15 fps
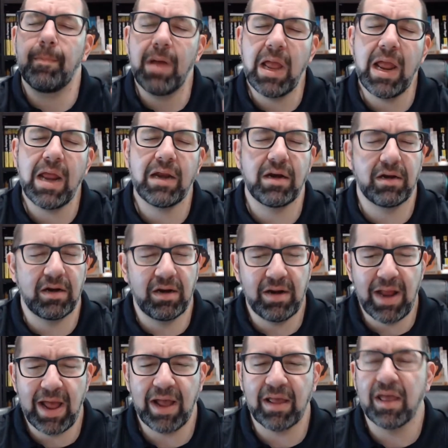pain in the
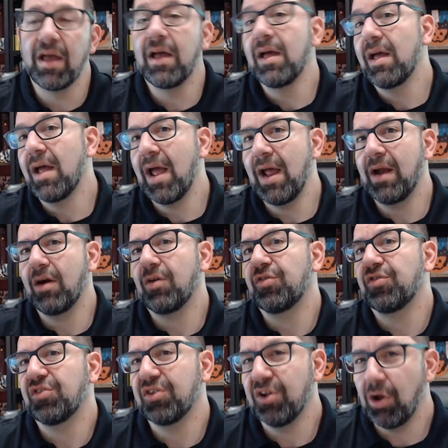neck and are
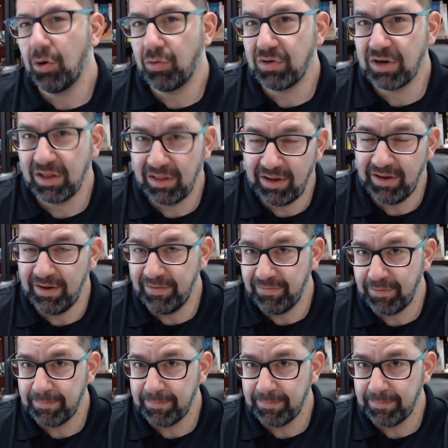slow to leave.